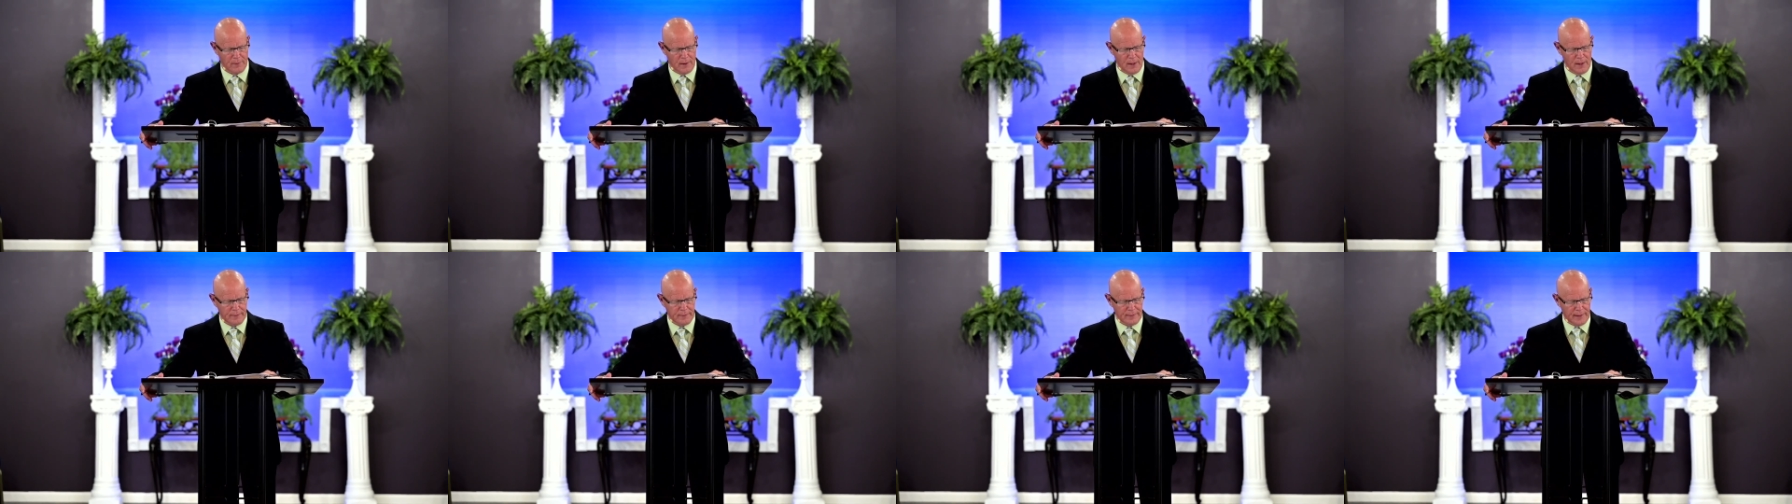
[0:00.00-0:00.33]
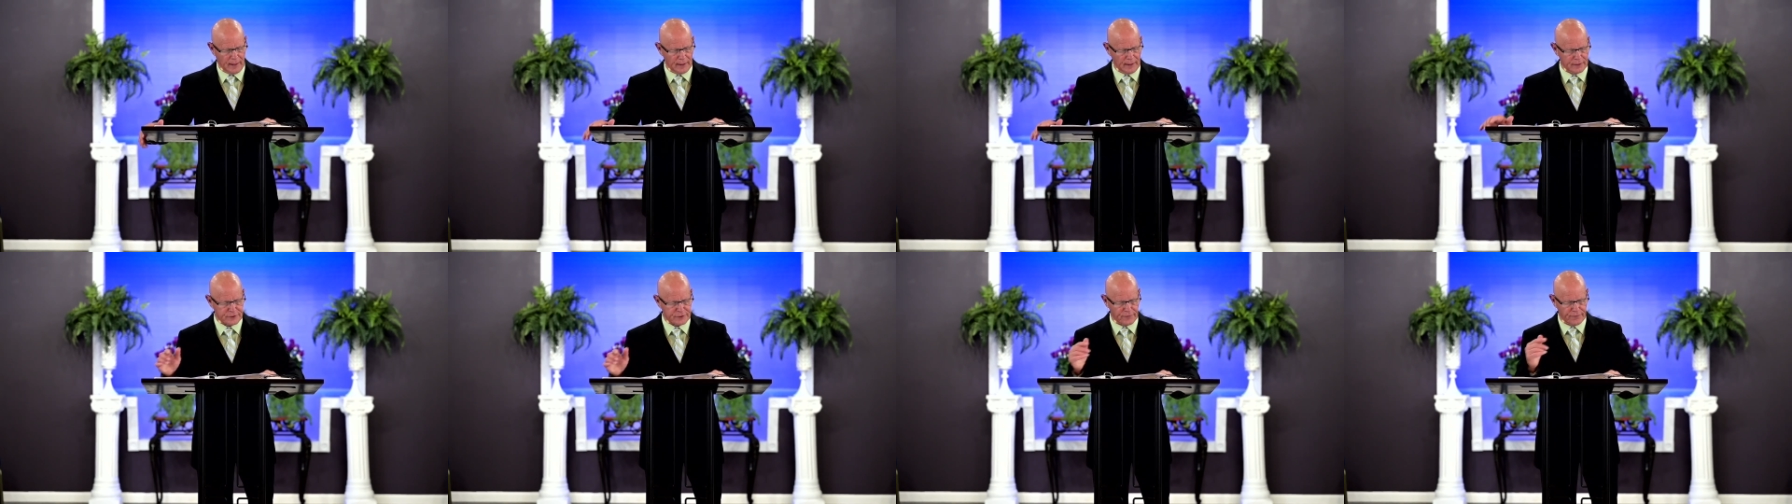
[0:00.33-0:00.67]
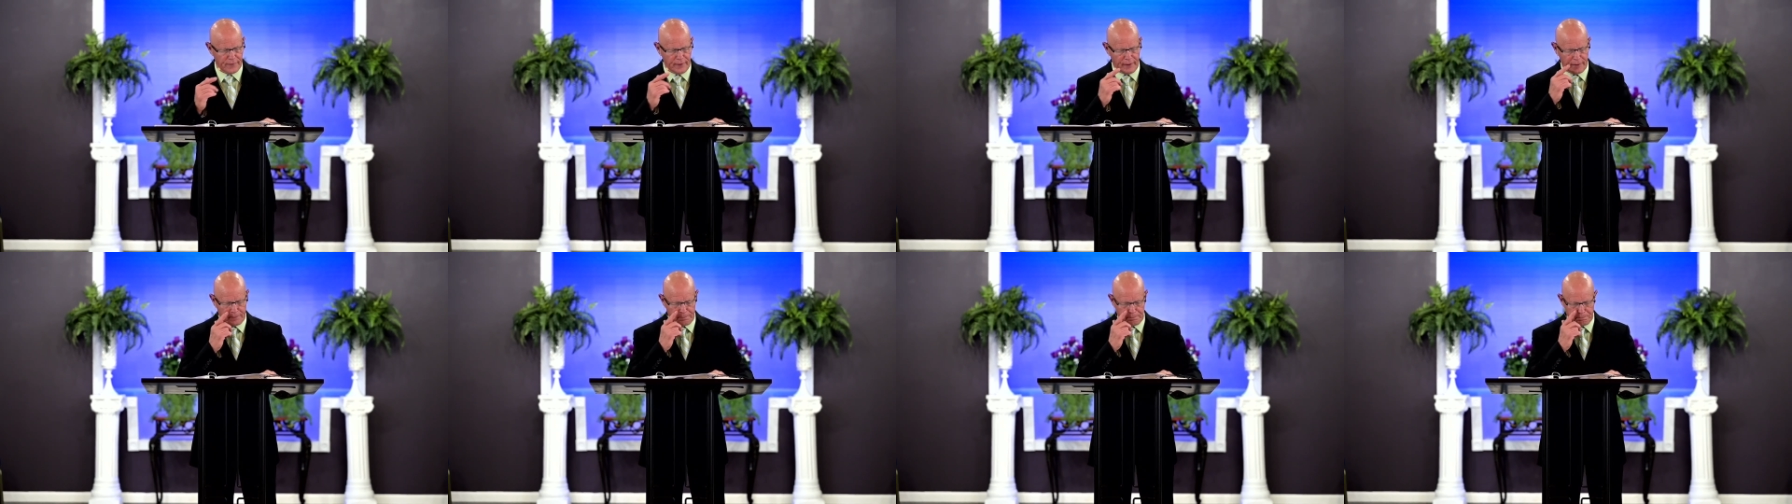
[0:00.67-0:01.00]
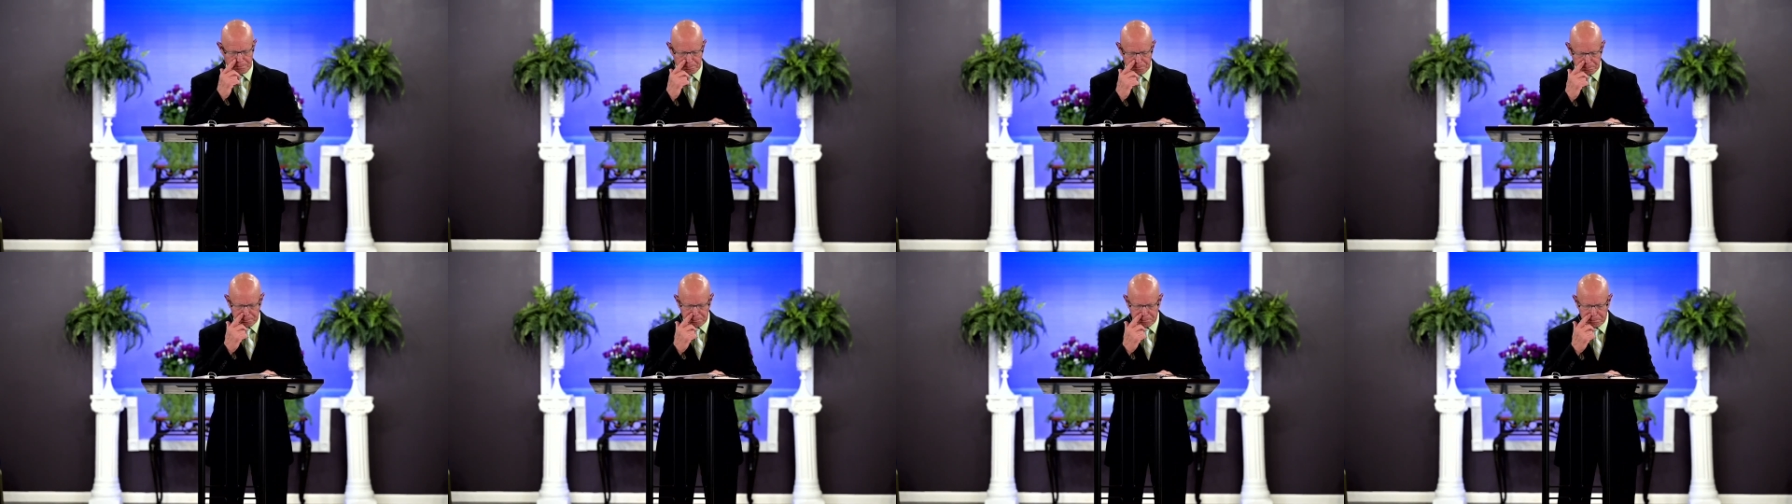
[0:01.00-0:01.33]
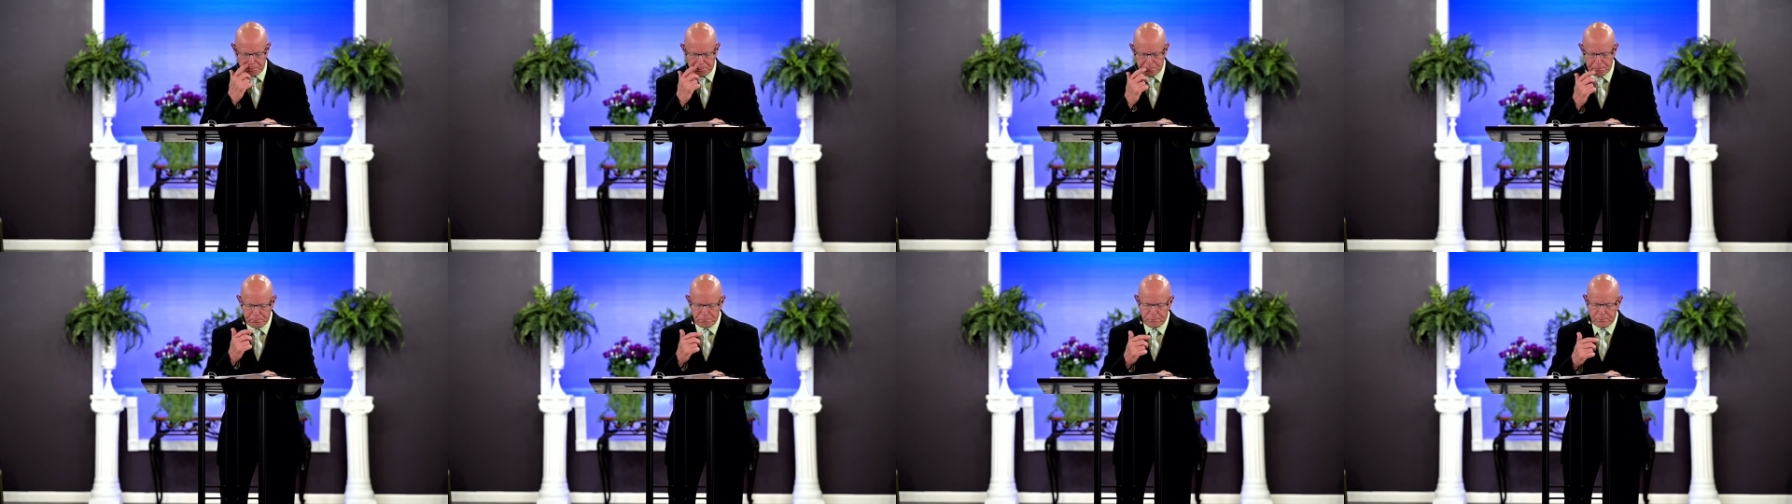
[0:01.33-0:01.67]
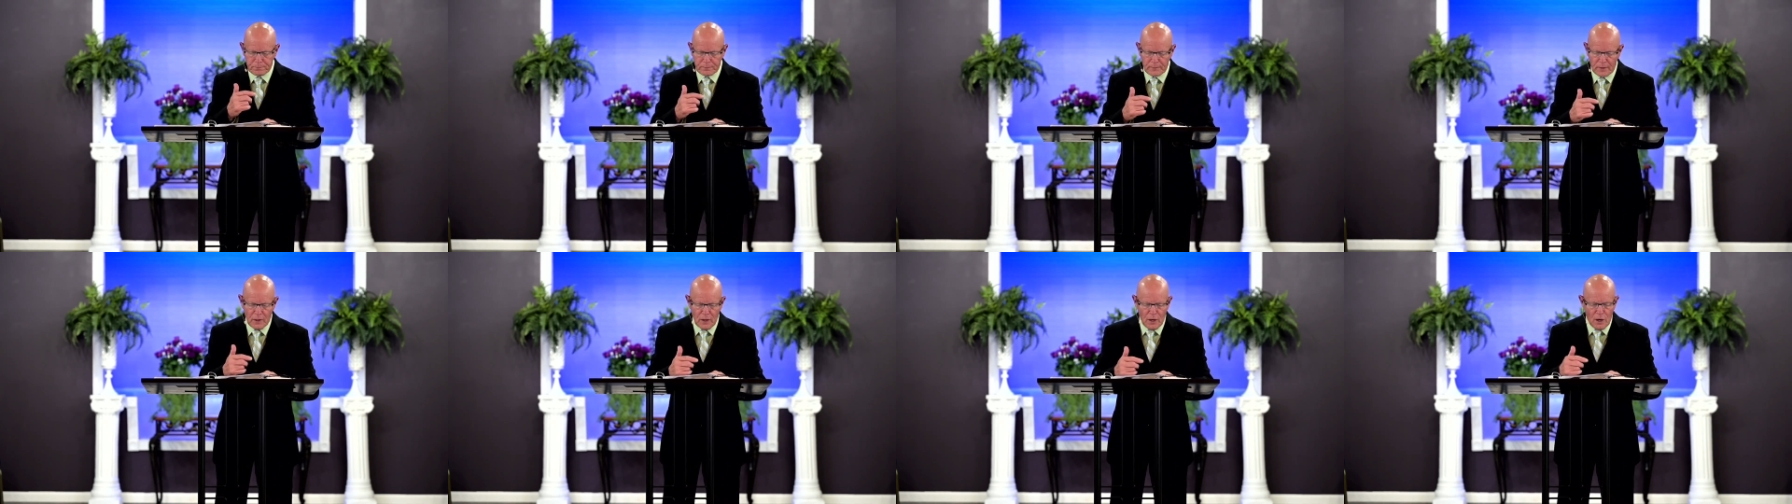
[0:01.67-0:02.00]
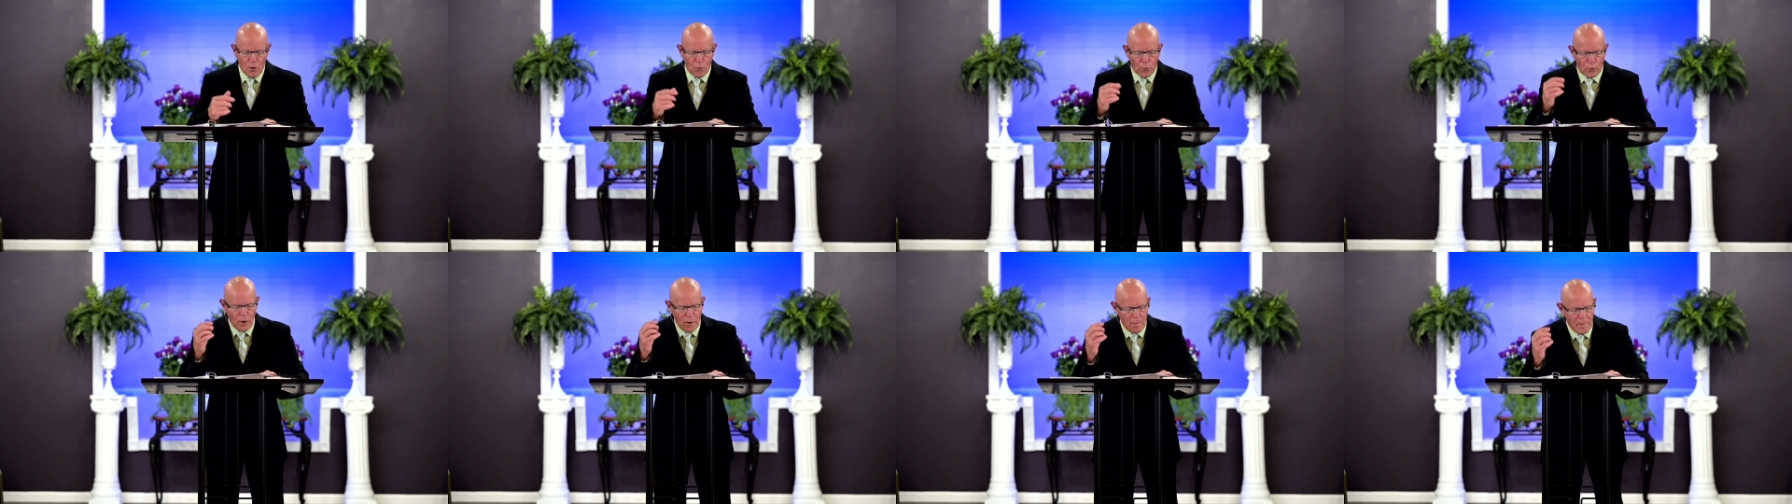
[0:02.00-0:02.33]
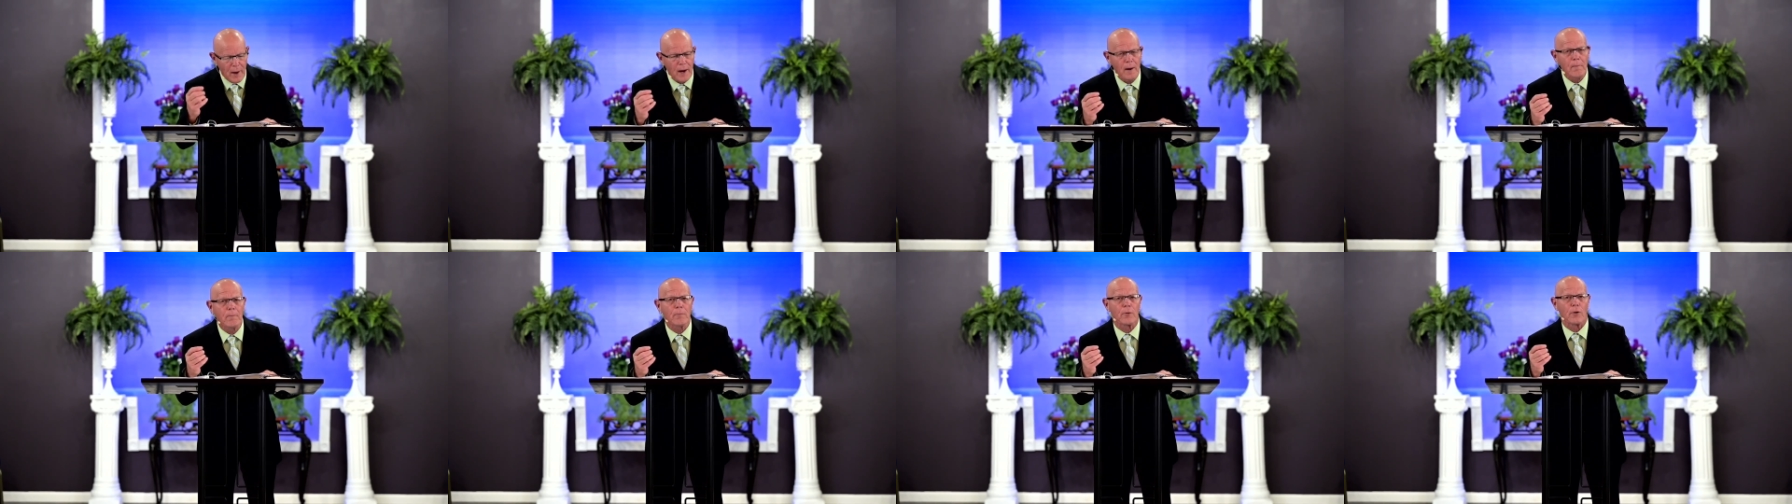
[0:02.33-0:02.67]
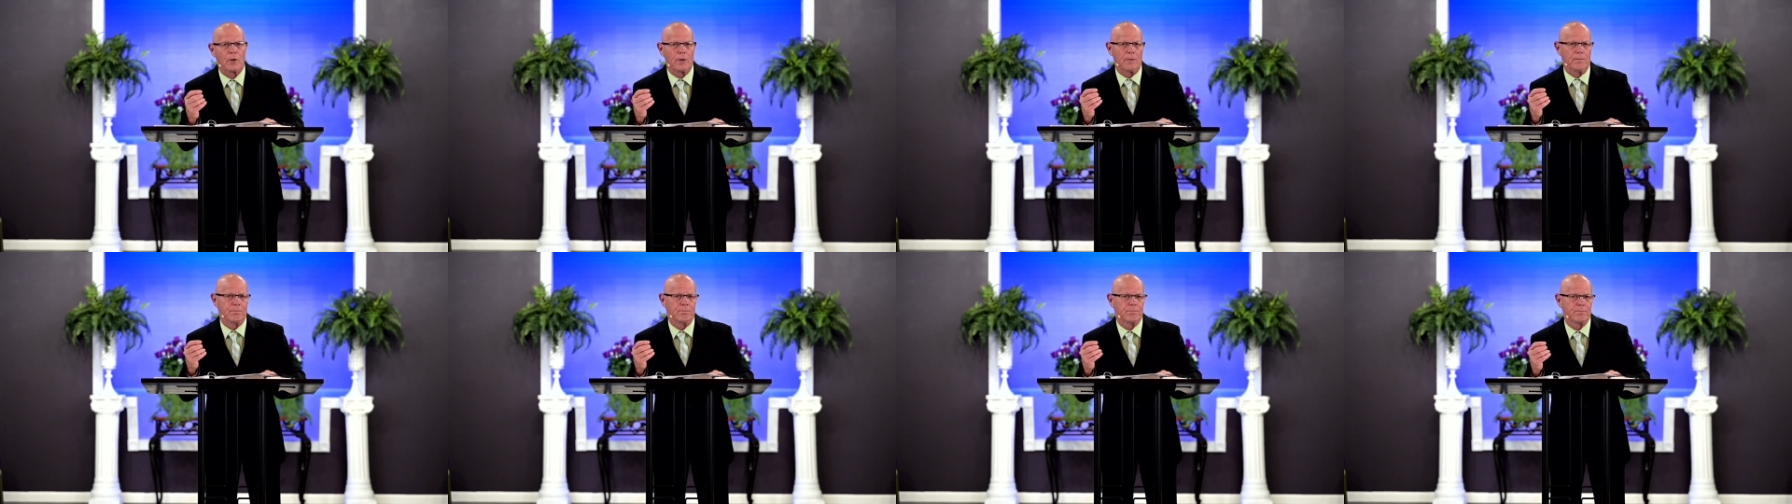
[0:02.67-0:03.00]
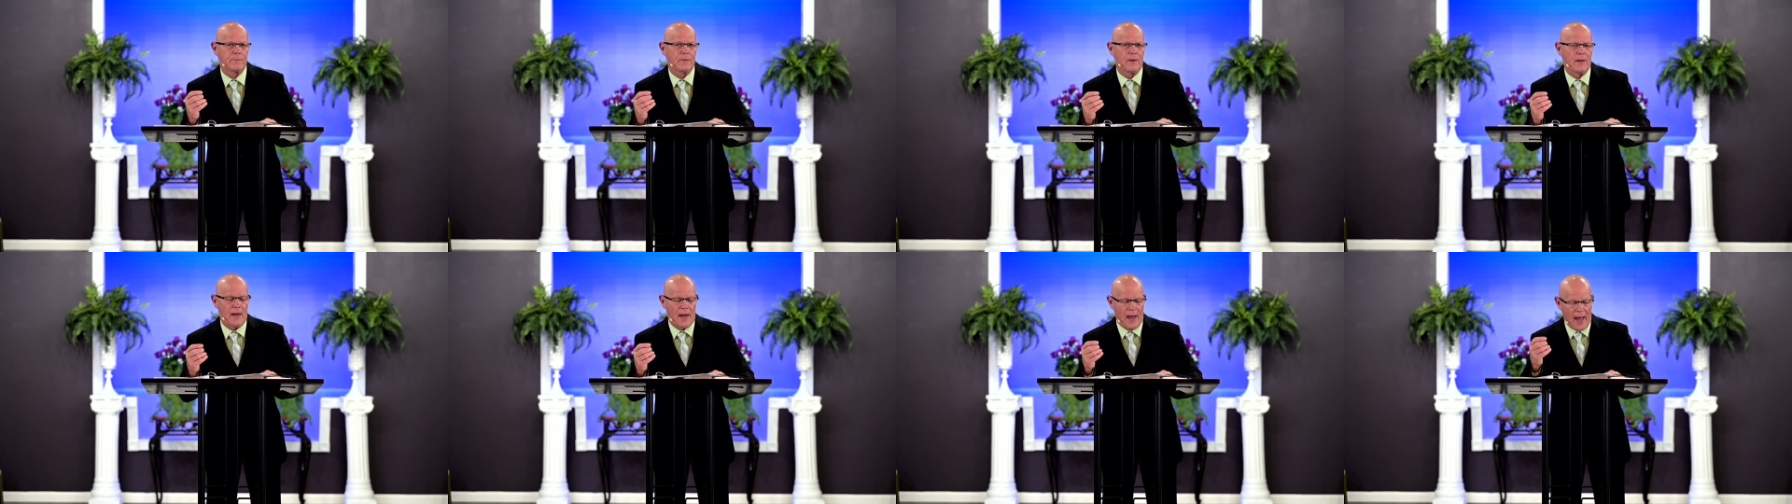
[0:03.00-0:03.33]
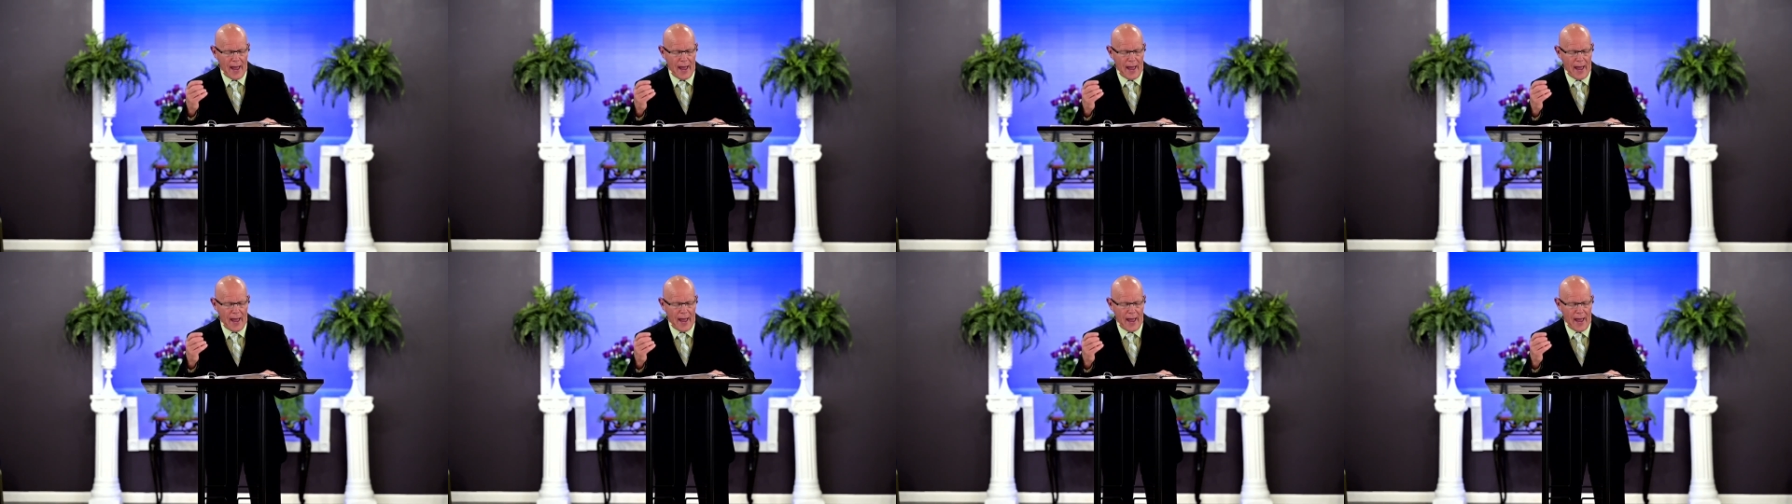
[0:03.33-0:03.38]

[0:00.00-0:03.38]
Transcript: Now, listen to this. Remember, a